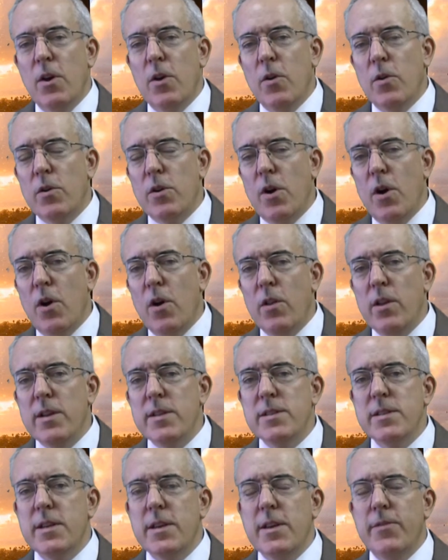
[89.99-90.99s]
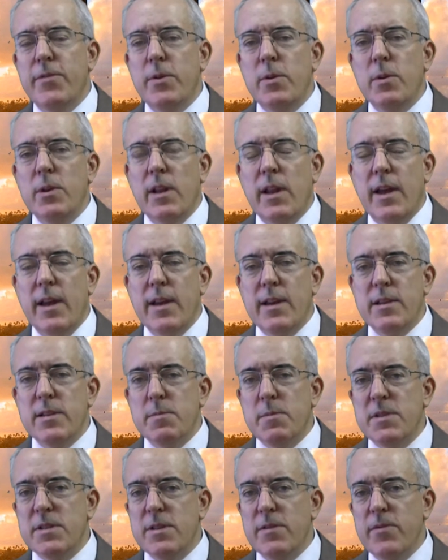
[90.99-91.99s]
or call us if you would like
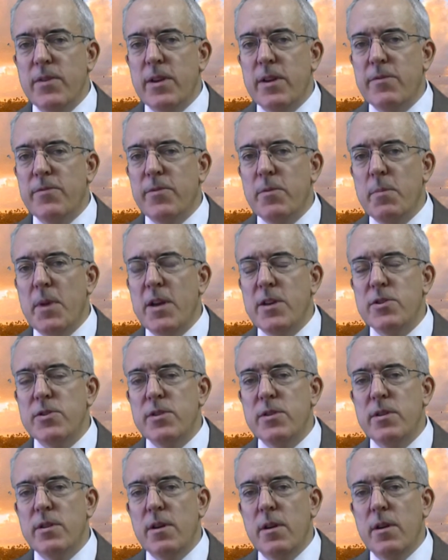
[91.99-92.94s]
specific information